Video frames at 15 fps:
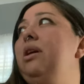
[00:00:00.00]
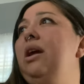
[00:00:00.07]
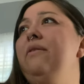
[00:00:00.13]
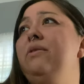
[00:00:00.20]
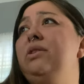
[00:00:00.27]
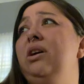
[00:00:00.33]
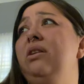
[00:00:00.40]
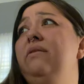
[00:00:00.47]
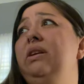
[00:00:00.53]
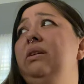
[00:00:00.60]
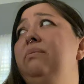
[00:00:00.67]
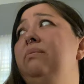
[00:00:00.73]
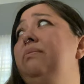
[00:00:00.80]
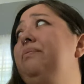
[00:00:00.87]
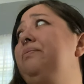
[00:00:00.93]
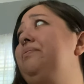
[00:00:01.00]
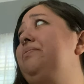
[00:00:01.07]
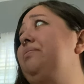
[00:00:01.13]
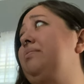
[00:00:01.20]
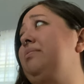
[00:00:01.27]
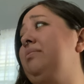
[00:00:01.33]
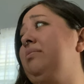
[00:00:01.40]
I have a ton of it.
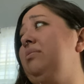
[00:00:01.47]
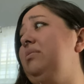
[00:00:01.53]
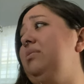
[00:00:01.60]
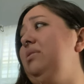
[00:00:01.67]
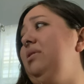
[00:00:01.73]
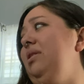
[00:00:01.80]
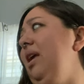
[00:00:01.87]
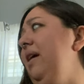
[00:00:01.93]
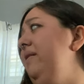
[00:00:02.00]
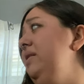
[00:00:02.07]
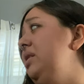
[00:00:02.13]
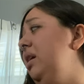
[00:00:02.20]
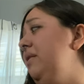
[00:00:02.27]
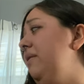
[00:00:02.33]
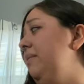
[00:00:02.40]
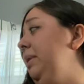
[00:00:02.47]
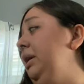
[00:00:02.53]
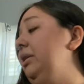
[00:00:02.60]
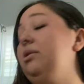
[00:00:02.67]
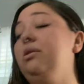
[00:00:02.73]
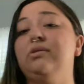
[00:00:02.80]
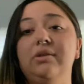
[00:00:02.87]
I have a ton of them
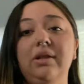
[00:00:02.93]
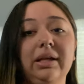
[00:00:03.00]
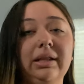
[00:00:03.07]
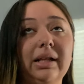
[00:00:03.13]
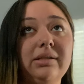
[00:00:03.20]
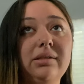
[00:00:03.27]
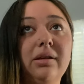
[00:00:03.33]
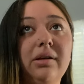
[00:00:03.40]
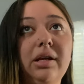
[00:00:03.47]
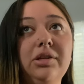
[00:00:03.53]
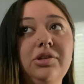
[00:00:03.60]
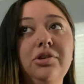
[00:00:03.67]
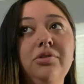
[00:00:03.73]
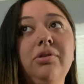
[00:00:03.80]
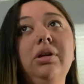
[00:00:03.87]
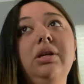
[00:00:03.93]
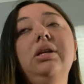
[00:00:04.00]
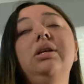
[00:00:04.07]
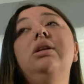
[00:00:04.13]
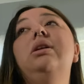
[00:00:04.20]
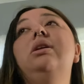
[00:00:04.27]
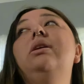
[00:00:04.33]
here though, so like that's not an issue.
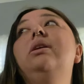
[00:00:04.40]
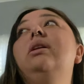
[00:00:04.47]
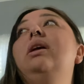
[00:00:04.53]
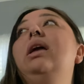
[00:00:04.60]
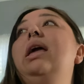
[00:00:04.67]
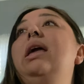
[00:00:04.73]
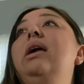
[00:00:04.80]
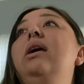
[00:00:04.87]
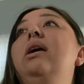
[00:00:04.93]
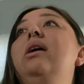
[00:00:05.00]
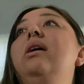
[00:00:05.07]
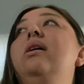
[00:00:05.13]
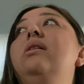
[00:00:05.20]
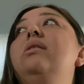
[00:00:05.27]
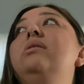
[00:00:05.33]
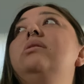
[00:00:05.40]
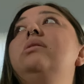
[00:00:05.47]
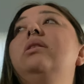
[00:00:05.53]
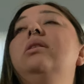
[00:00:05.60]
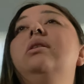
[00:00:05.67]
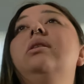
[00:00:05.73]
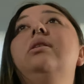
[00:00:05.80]
And
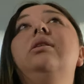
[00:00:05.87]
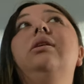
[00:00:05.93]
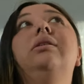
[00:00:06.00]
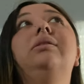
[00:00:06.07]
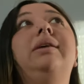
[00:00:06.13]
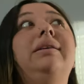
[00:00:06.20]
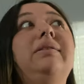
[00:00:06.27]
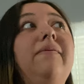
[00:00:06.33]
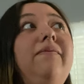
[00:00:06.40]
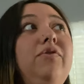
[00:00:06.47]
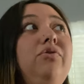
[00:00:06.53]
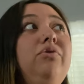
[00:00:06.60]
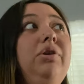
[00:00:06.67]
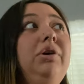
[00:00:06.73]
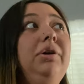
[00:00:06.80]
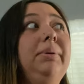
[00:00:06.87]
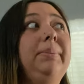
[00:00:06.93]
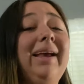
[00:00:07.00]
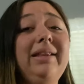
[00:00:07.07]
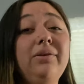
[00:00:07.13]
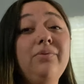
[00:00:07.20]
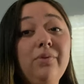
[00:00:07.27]
take some food
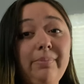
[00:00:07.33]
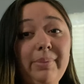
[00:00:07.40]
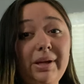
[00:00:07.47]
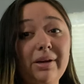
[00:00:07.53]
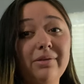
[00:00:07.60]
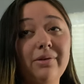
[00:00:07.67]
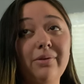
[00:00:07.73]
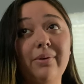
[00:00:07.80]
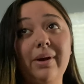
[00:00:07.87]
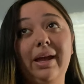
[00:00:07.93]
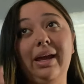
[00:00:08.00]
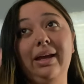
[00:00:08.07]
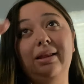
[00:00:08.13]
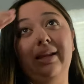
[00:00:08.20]
and then we'll be on the way.